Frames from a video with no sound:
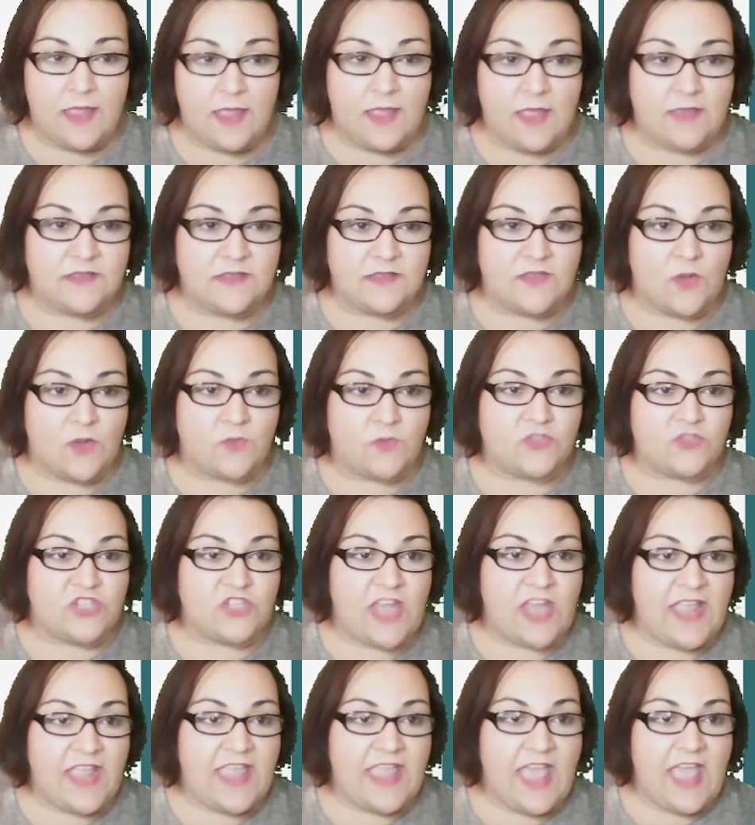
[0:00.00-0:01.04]
So
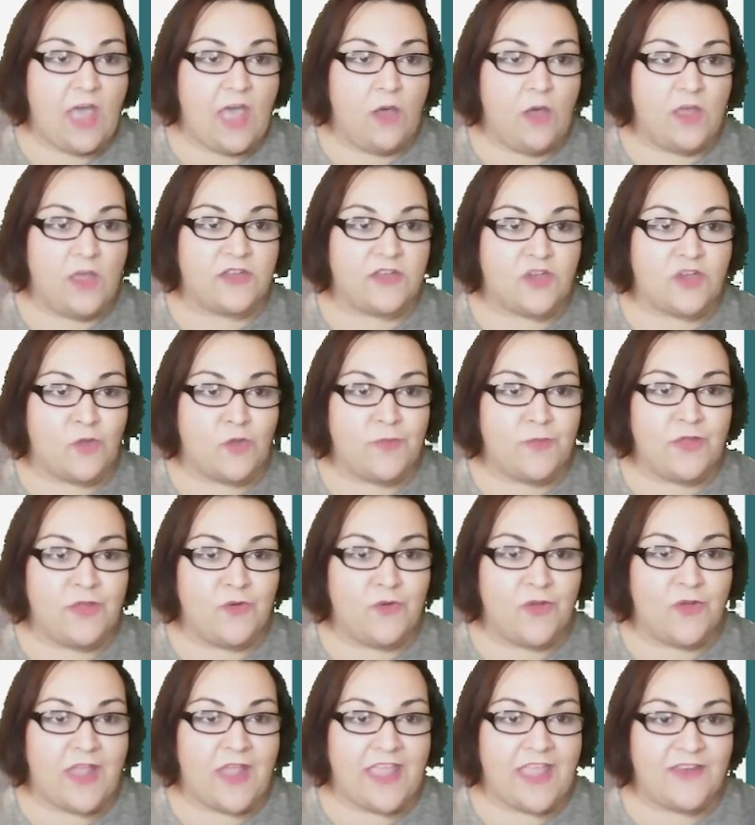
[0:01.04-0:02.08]
check out Adobe
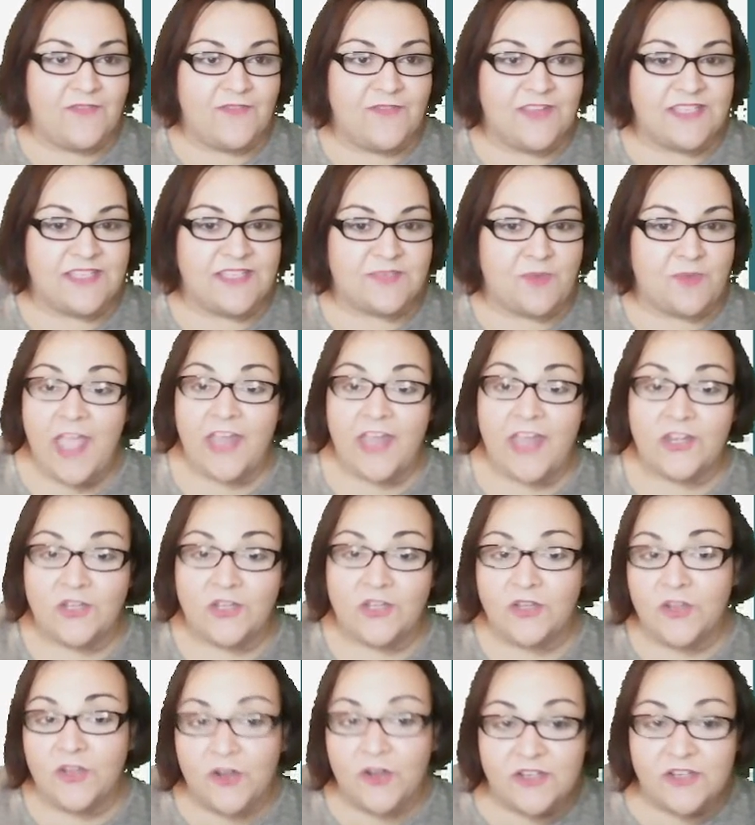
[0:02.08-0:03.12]
Creative Express
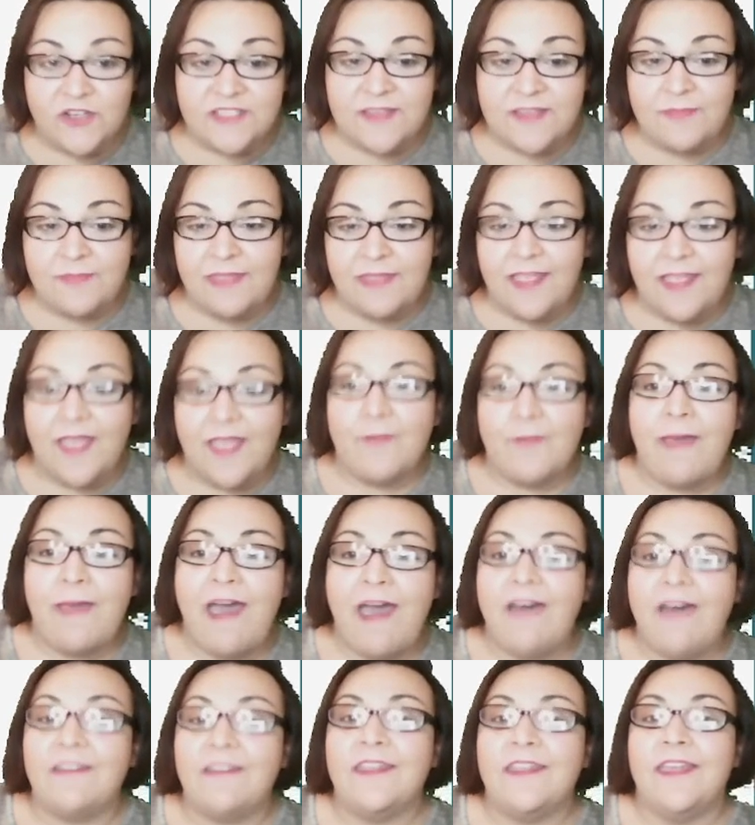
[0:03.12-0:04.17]
and learn something
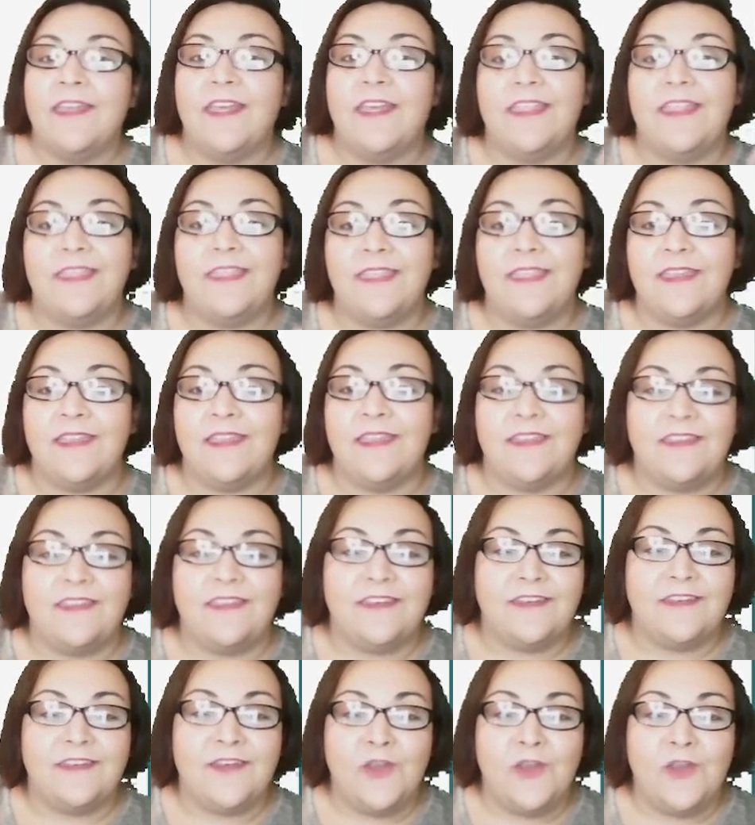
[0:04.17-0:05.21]
about the
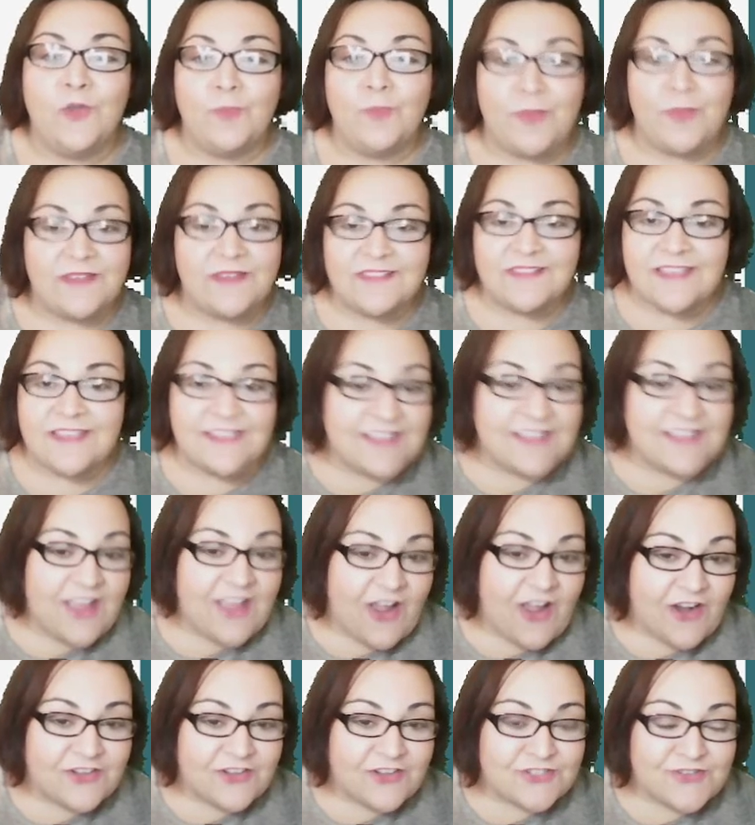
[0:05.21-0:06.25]
new business
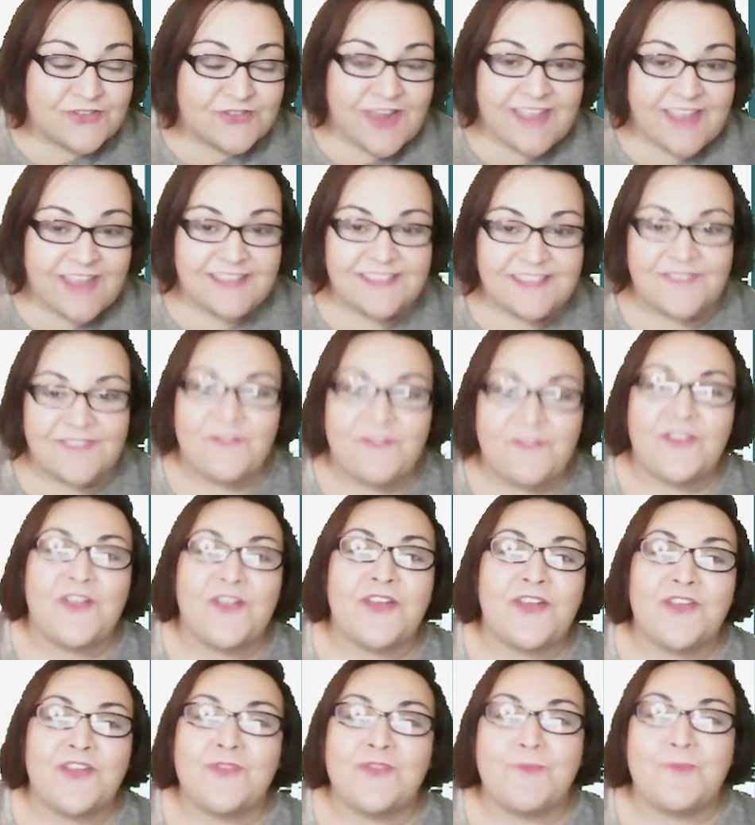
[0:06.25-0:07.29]
card trends if you're
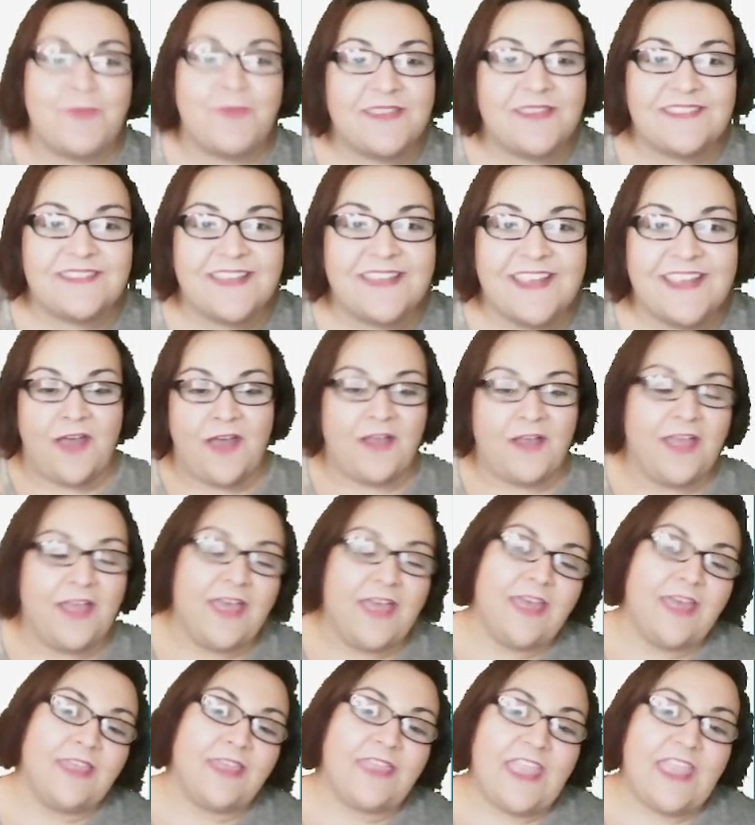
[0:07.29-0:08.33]
a new business.
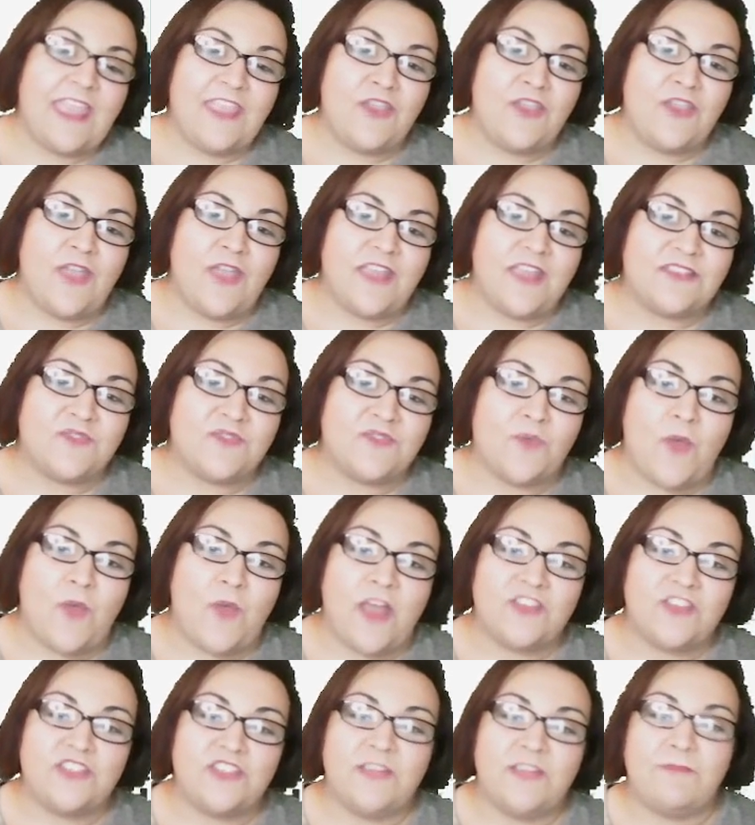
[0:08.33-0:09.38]
Thank you guys for
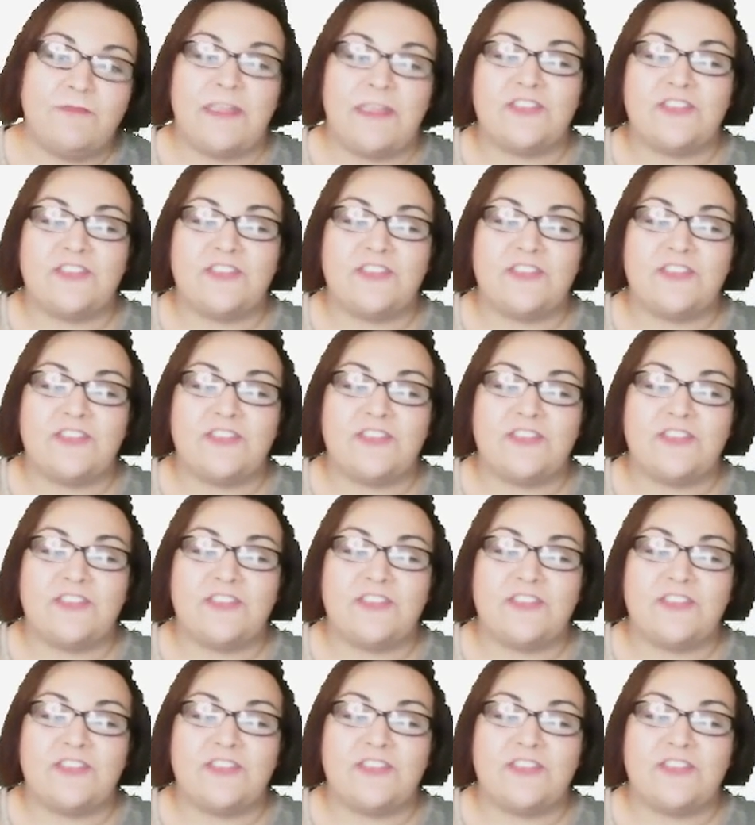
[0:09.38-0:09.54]
watching. Make